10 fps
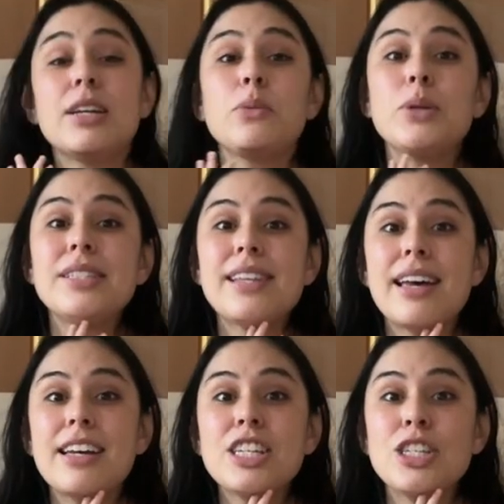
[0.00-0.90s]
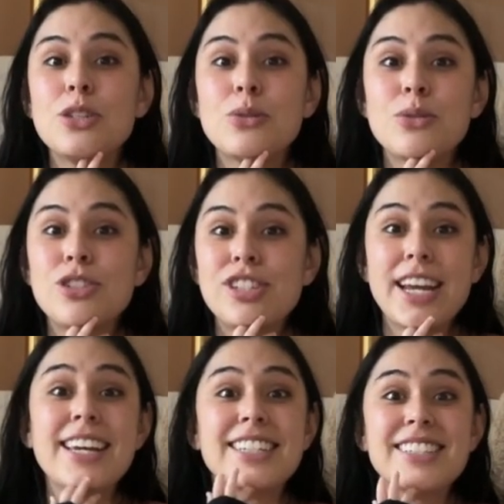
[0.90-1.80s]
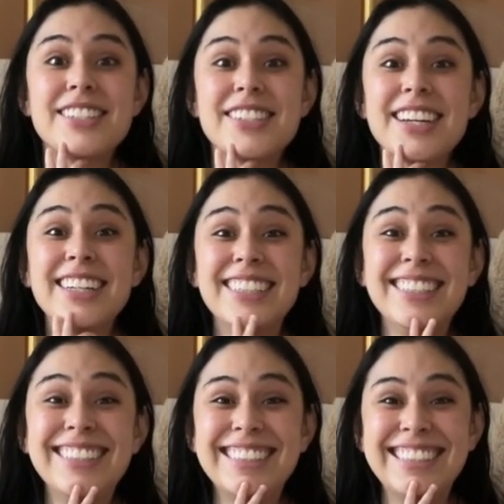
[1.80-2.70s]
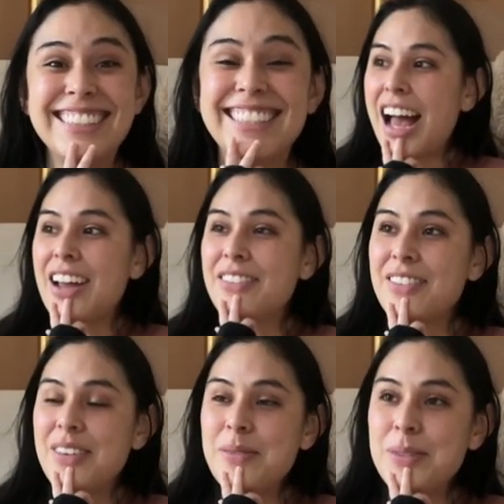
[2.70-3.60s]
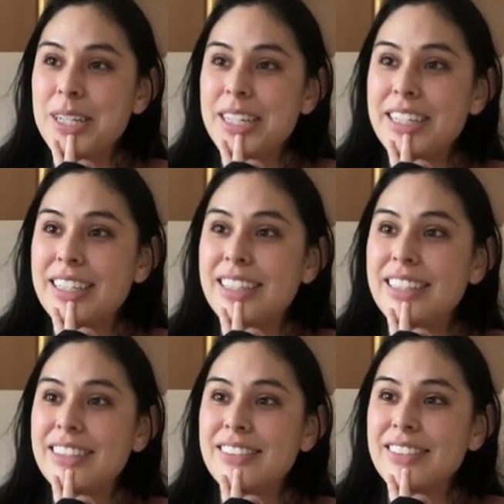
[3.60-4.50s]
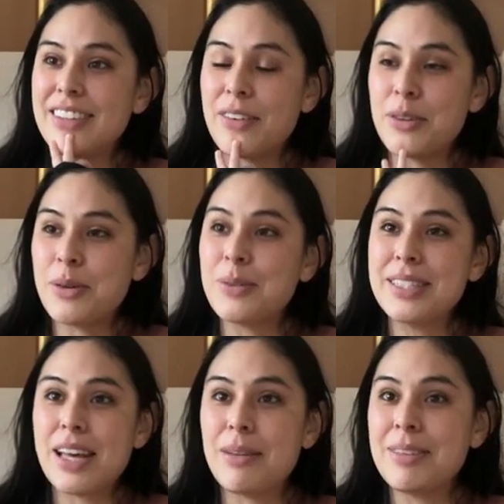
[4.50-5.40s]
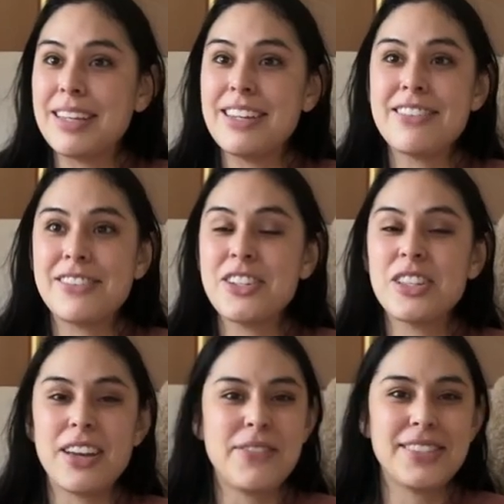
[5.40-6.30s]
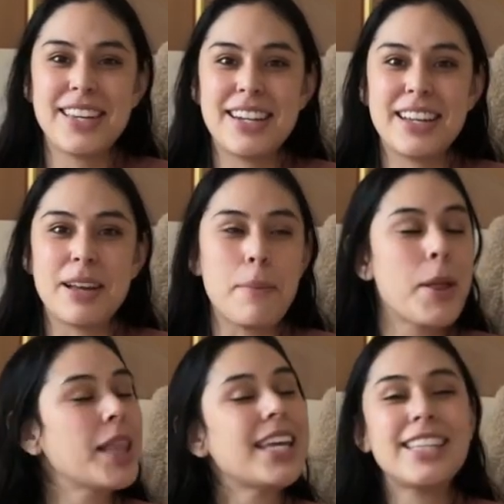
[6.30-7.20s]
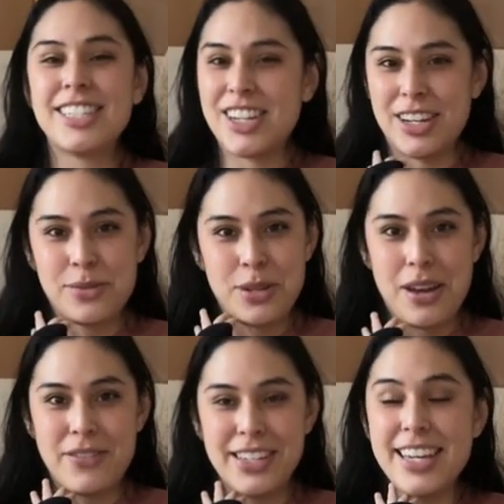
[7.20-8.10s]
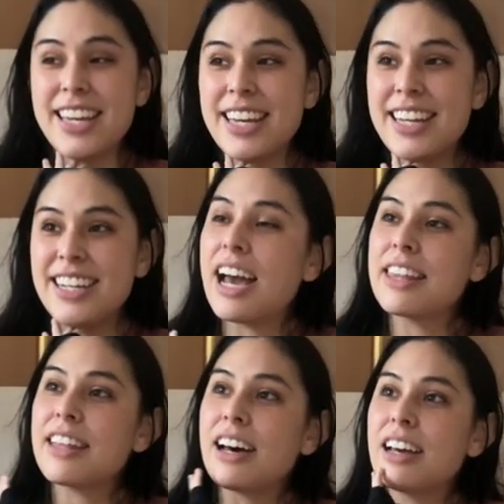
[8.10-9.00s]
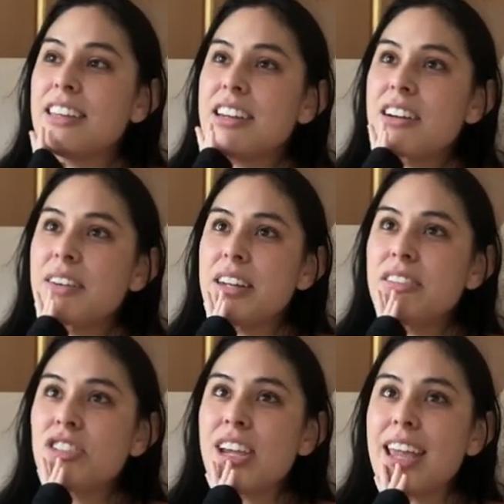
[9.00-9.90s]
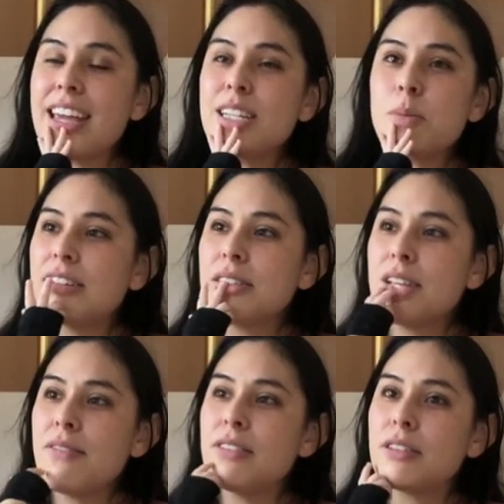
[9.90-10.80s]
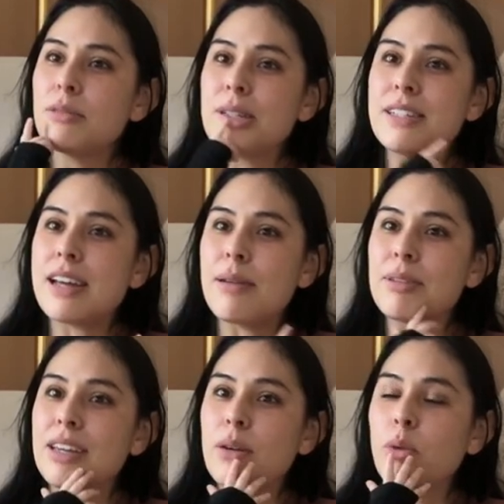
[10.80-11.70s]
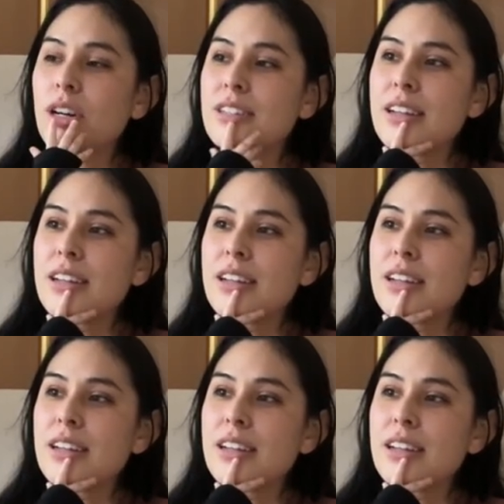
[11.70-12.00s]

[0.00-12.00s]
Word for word: It was a huge change. I remember everyone would tell me, you know, your life is gonna completely change when you have a kid. I thought, you know, it'll change. I'll still have a little bit of time to get work